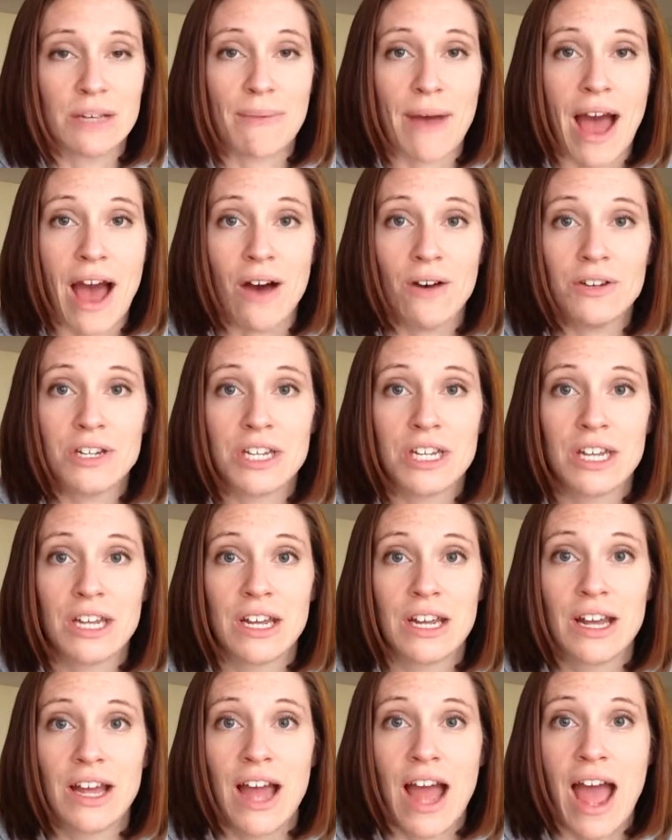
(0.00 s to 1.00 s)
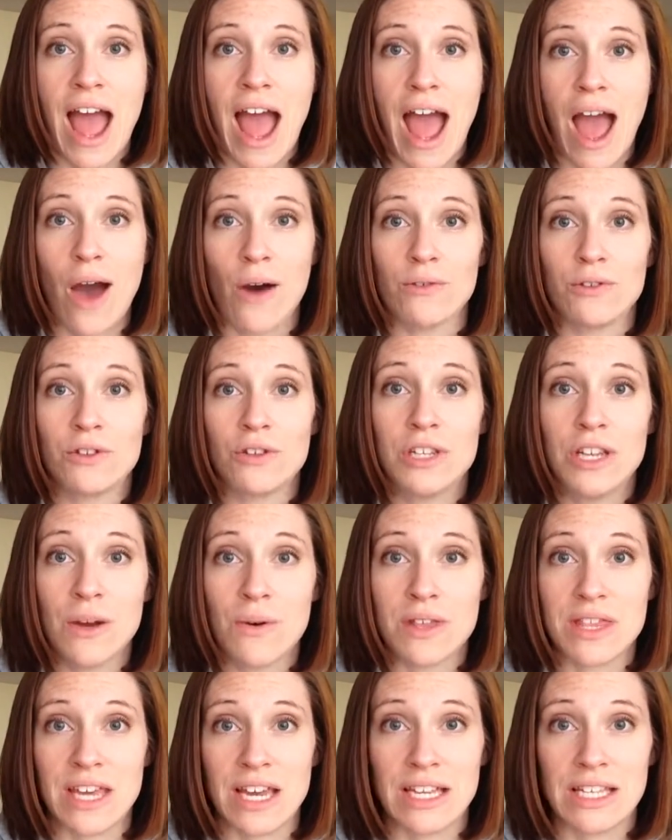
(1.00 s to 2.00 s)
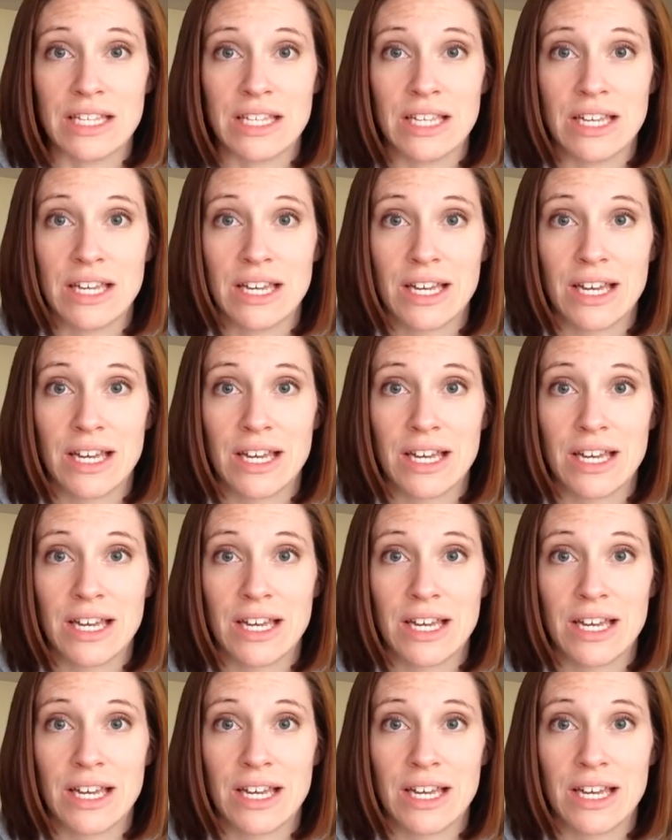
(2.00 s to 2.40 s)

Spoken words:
about how to deal with this.